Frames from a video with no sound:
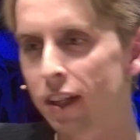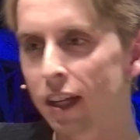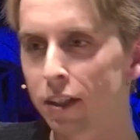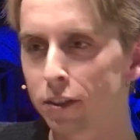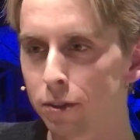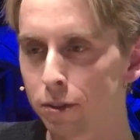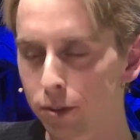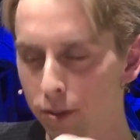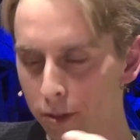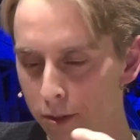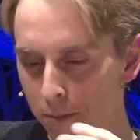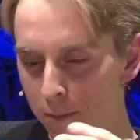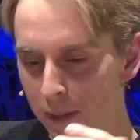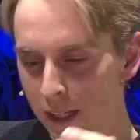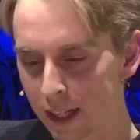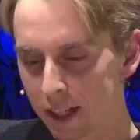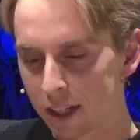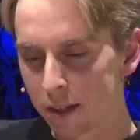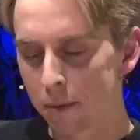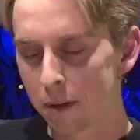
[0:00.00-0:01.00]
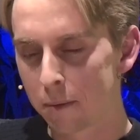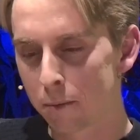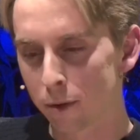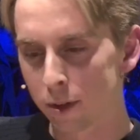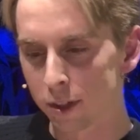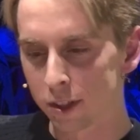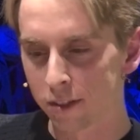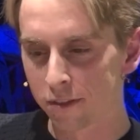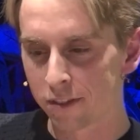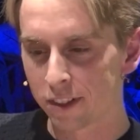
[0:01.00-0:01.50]
should also be a little bit
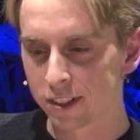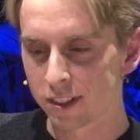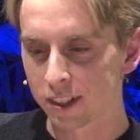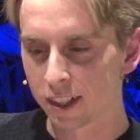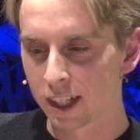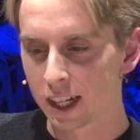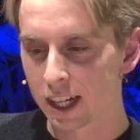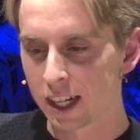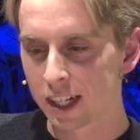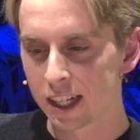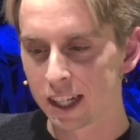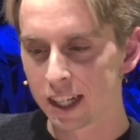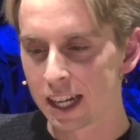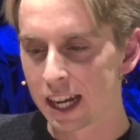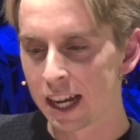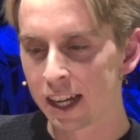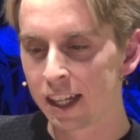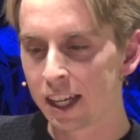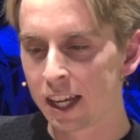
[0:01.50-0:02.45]
more sophisticated, yeah.